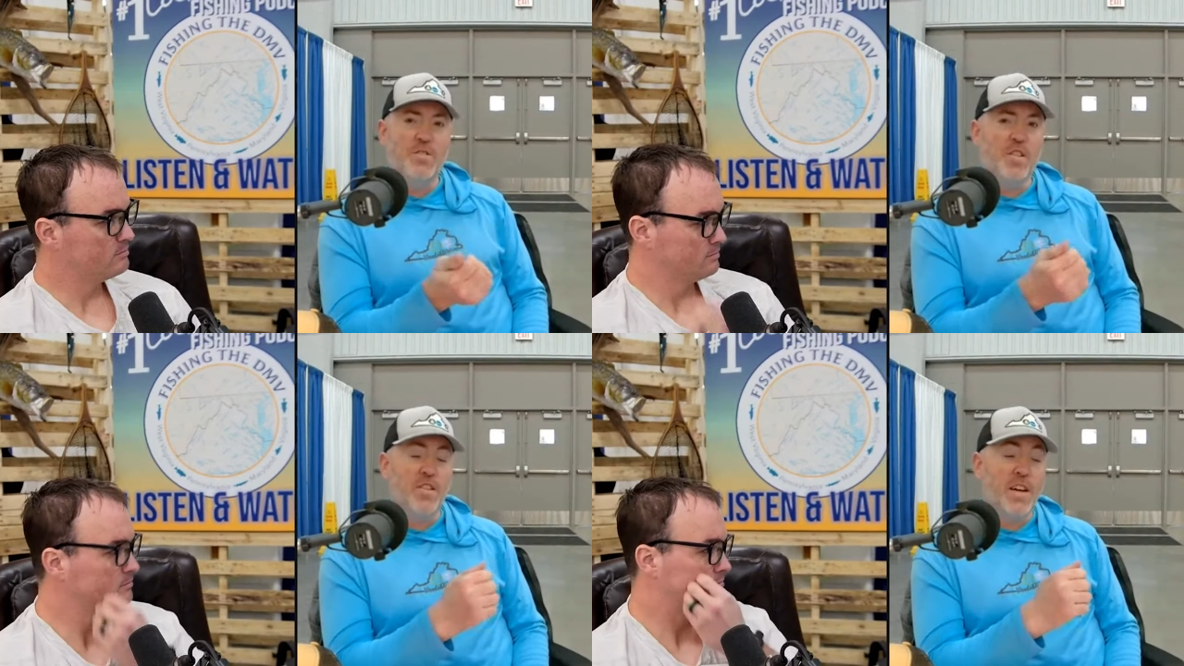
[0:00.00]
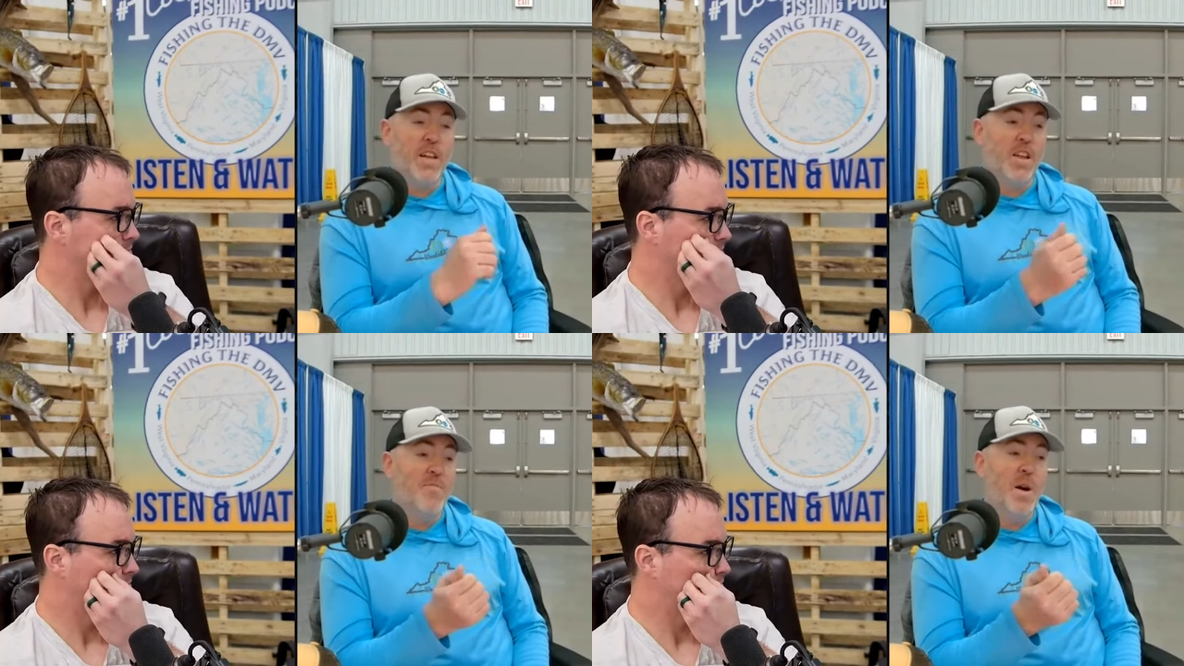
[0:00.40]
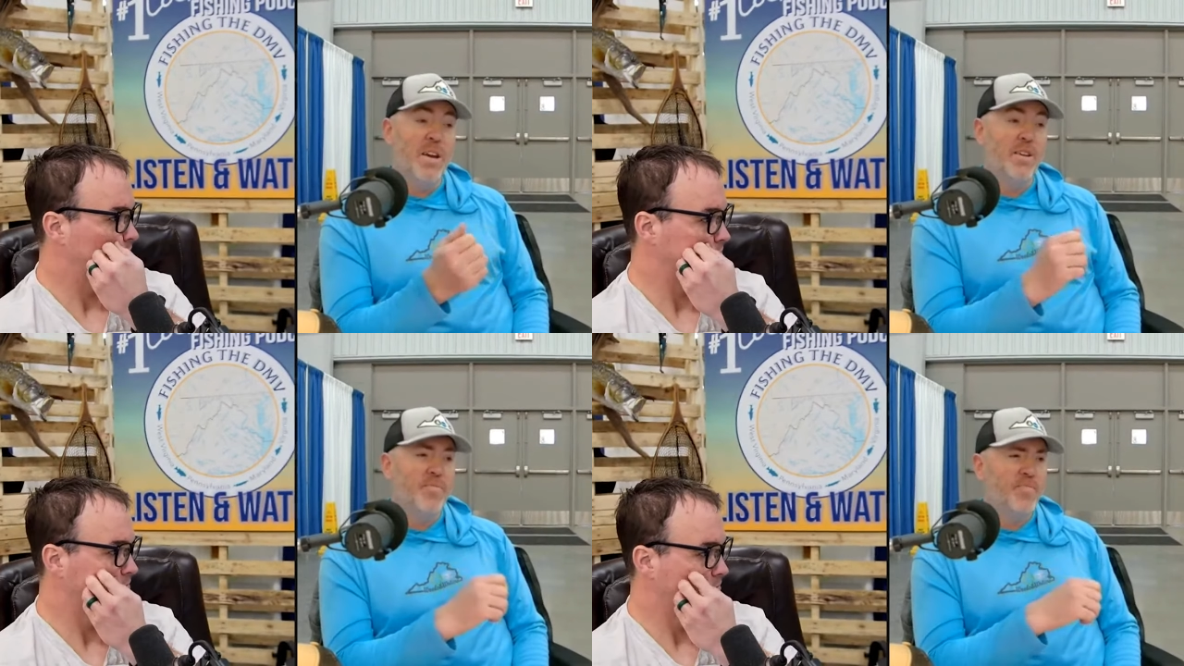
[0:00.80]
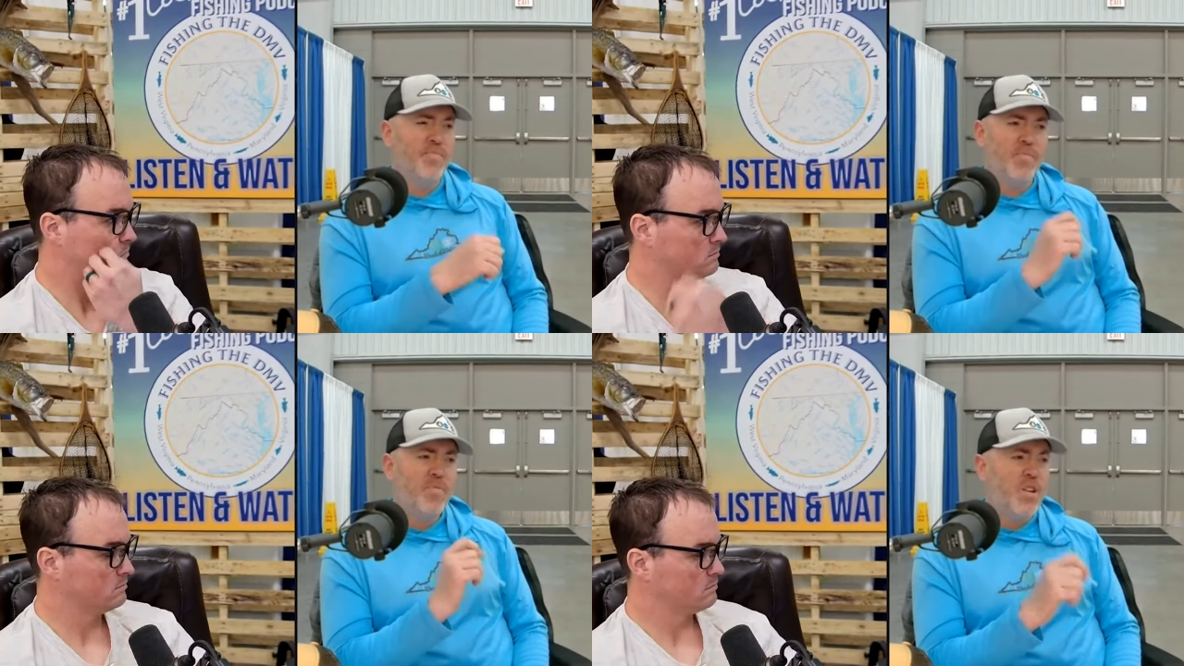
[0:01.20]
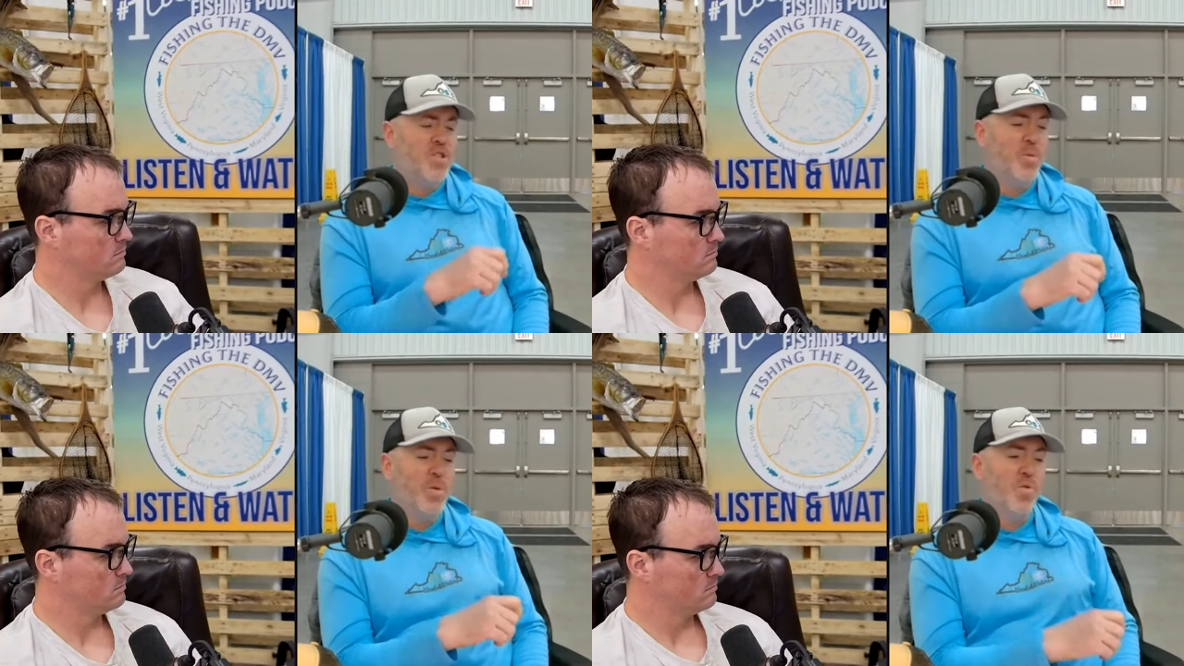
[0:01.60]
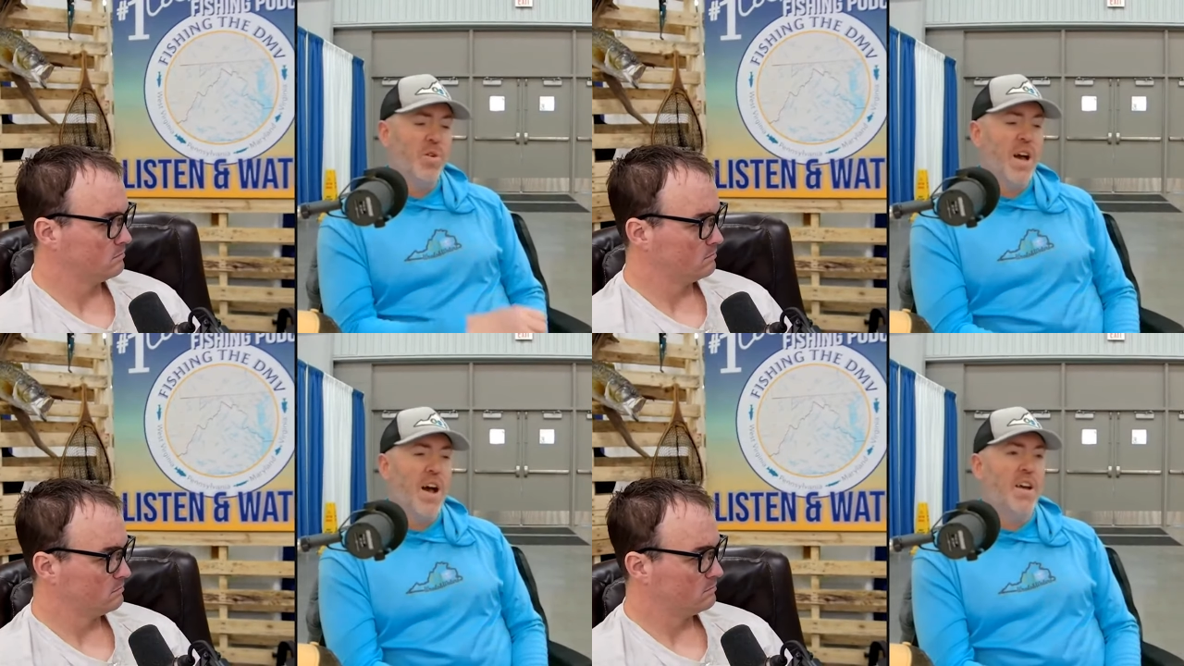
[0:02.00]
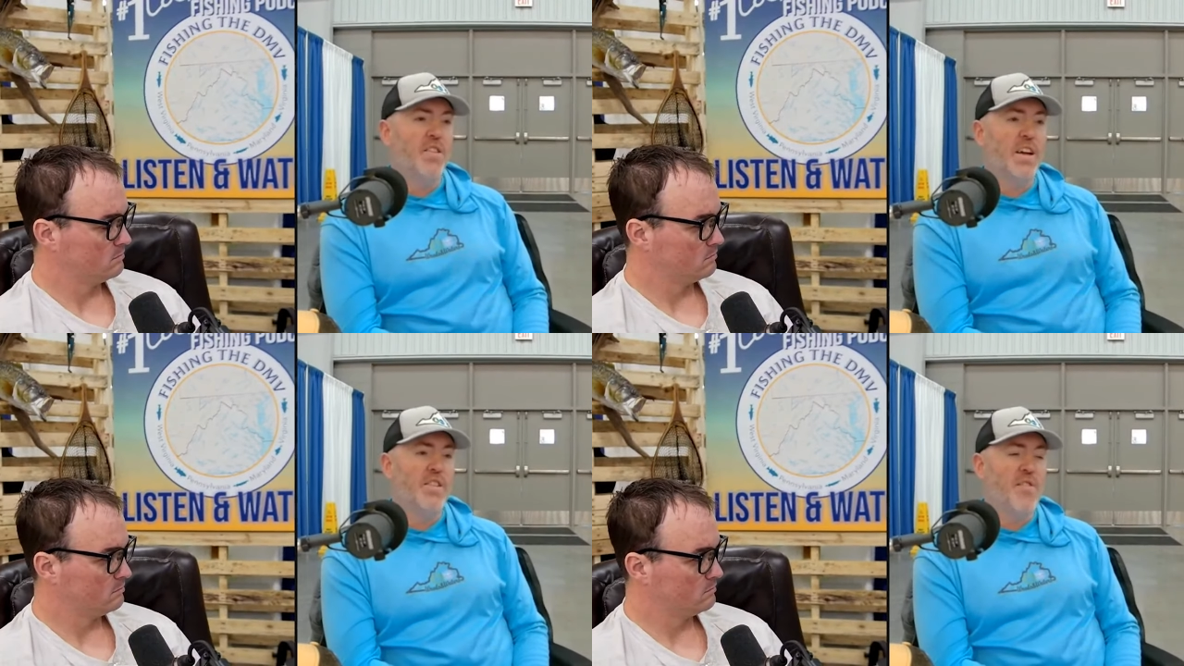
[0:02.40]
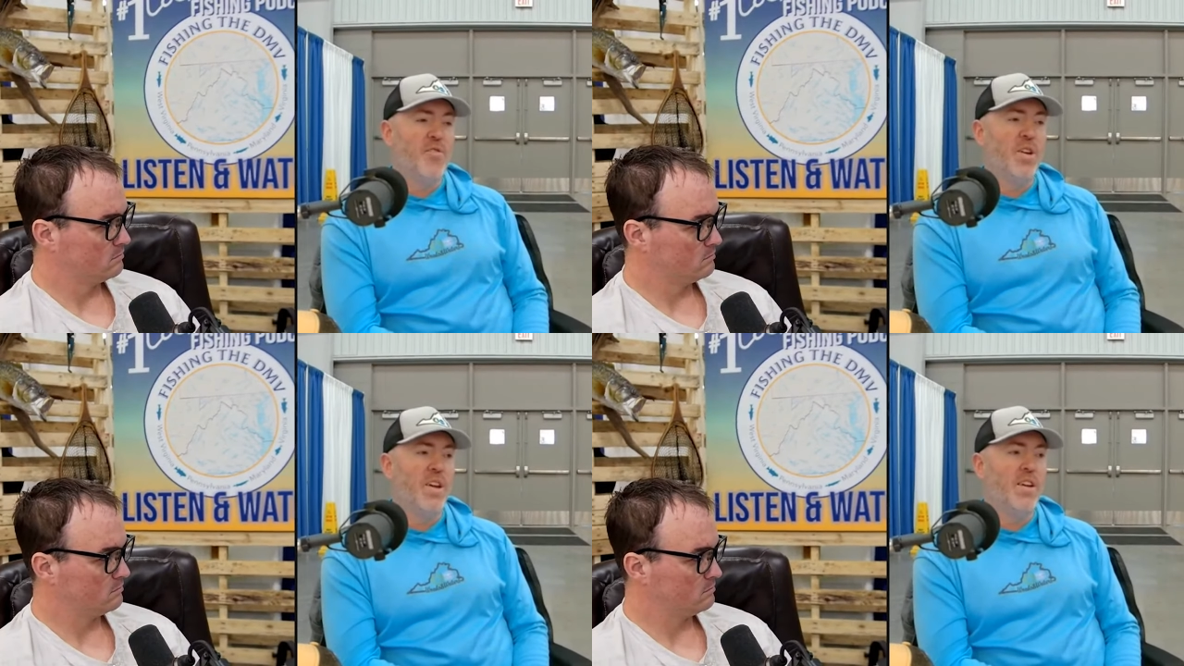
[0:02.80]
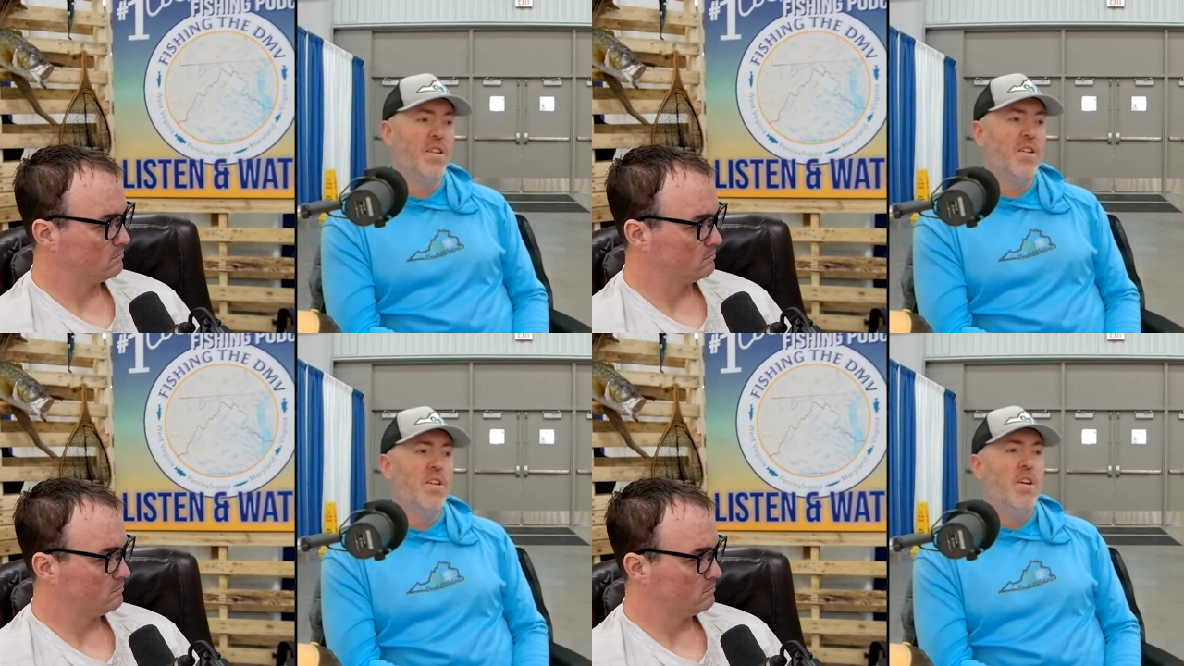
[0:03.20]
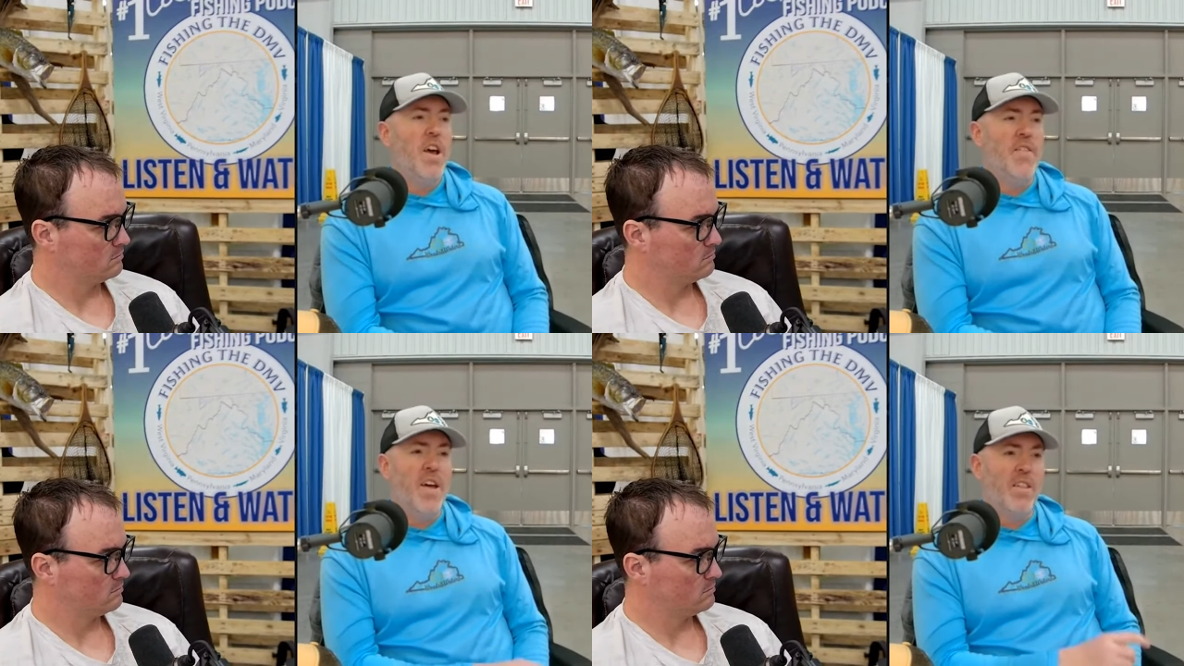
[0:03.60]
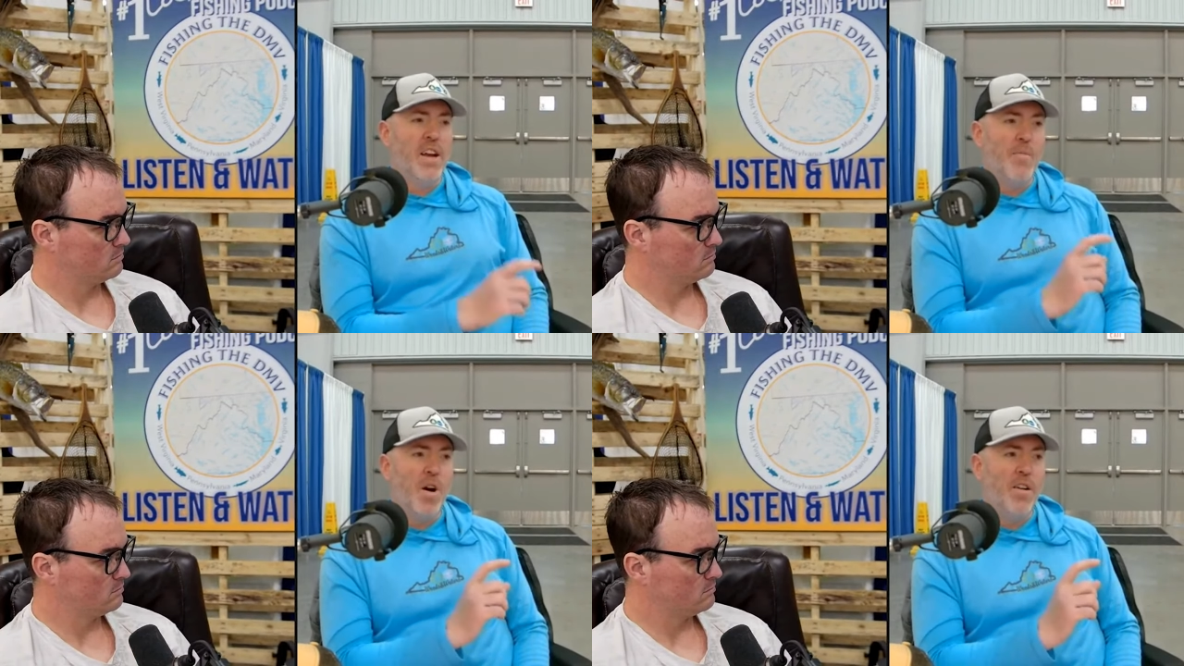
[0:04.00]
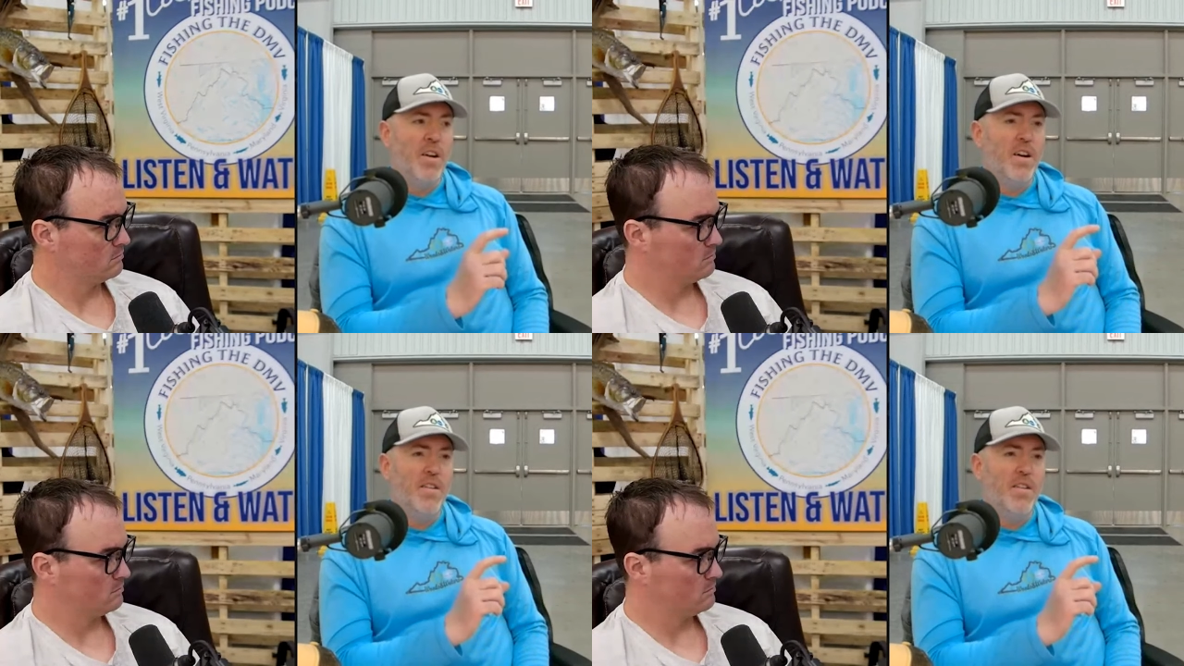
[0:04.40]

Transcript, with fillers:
Speaker 1: Like I love Mike, super cool guy. Like I definitely. And then like I'm on